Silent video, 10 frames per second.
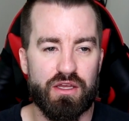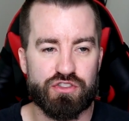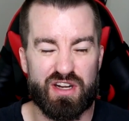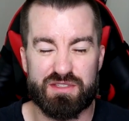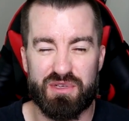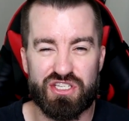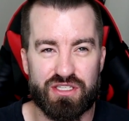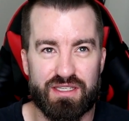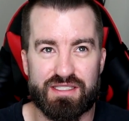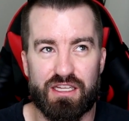
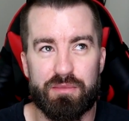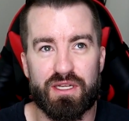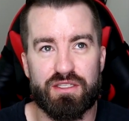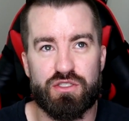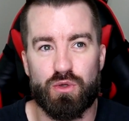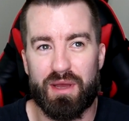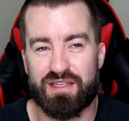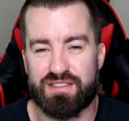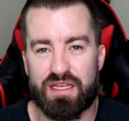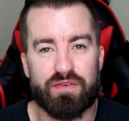Transmission is limited to
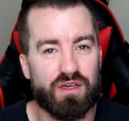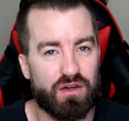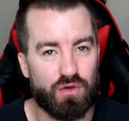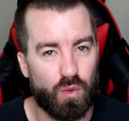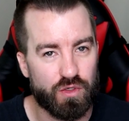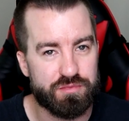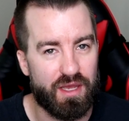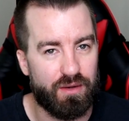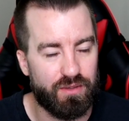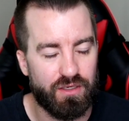about 700
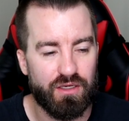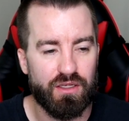horsepower,